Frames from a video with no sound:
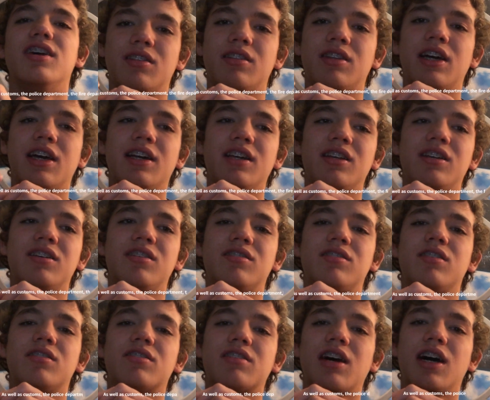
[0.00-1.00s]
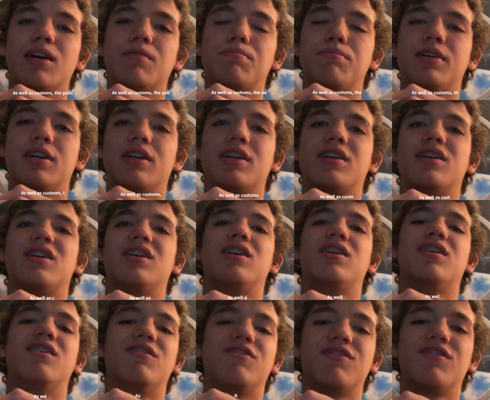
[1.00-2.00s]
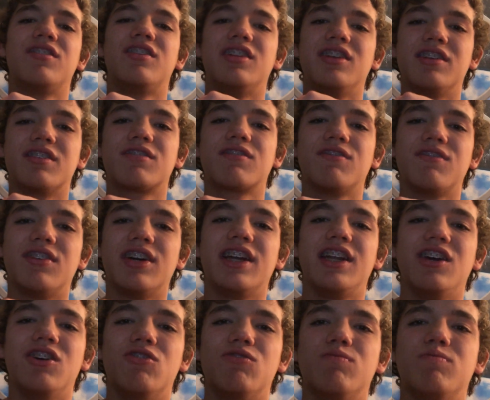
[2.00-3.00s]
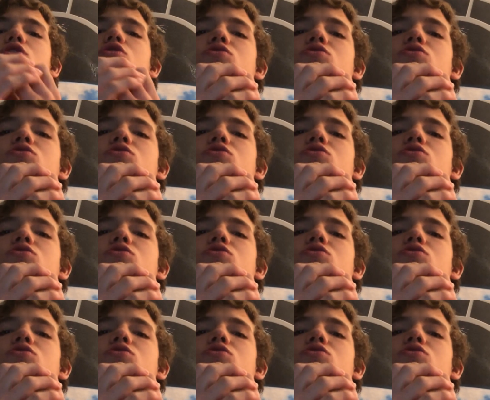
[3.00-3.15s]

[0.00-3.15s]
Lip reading: That is the topic of this video.